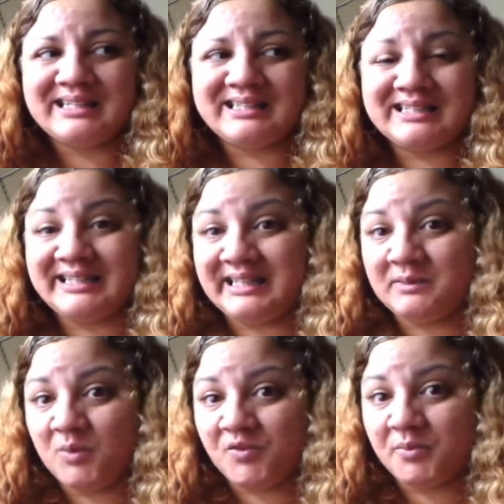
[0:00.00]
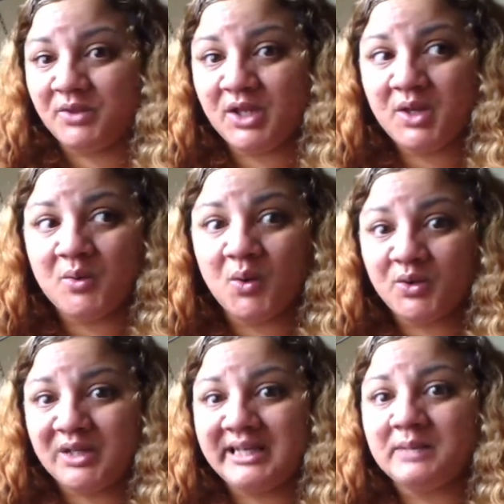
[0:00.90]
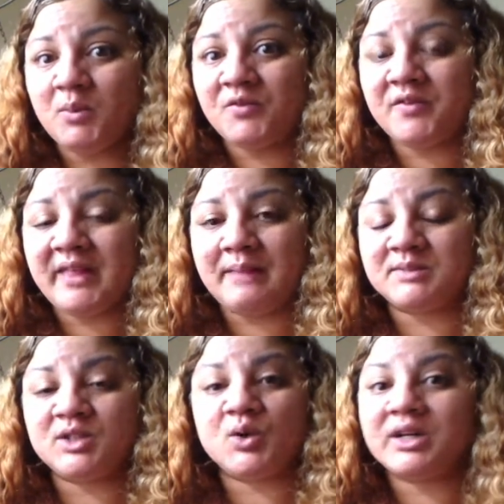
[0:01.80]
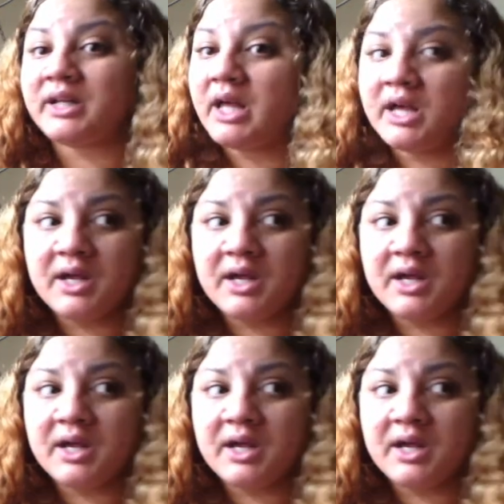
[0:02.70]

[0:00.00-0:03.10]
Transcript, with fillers: just needed more from you or you need more from them so you're going to